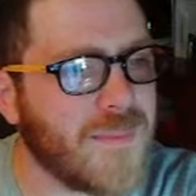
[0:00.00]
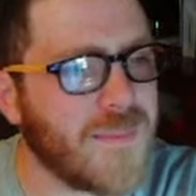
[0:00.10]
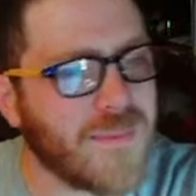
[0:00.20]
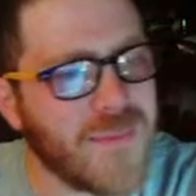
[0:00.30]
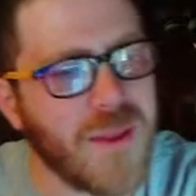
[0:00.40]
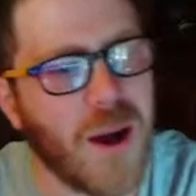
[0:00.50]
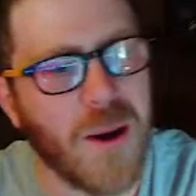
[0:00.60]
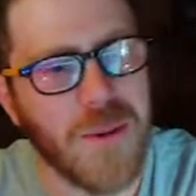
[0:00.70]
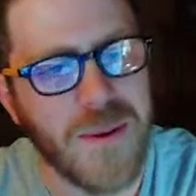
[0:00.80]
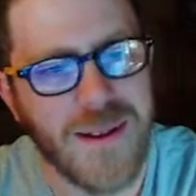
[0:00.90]

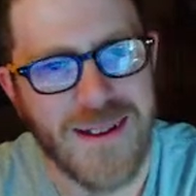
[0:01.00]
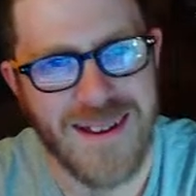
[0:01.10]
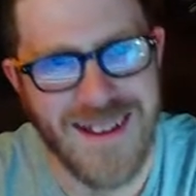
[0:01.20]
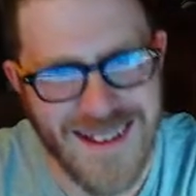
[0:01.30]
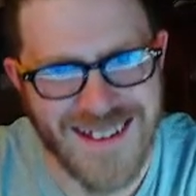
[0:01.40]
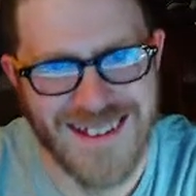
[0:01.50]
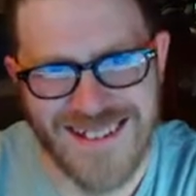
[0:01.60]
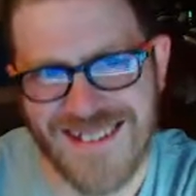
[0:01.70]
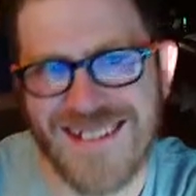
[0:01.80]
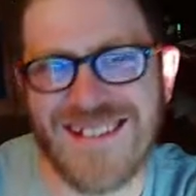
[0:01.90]
No.
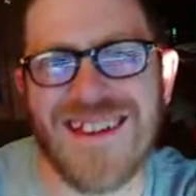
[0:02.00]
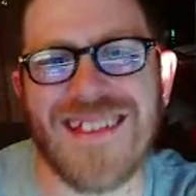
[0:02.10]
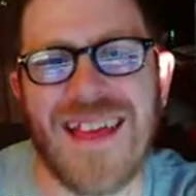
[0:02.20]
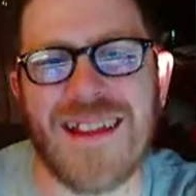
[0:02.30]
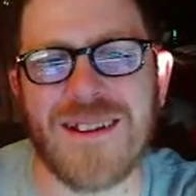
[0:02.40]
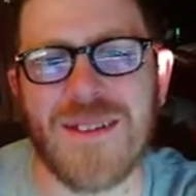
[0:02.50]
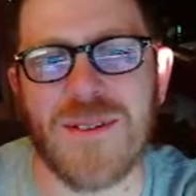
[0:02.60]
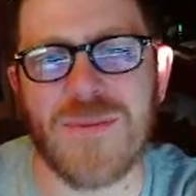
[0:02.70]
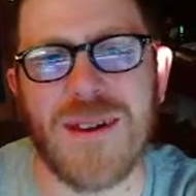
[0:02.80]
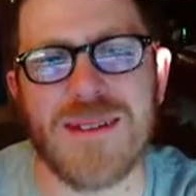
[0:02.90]
It landed on
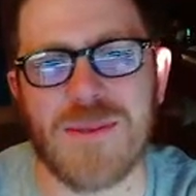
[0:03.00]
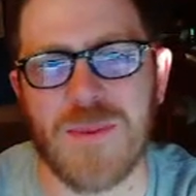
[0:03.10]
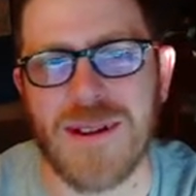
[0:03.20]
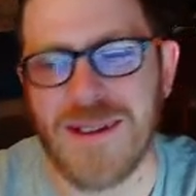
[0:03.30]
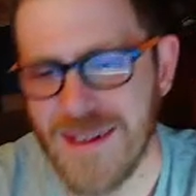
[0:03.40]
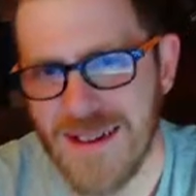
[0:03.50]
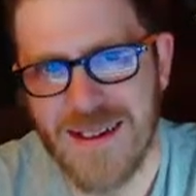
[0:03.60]
the first one.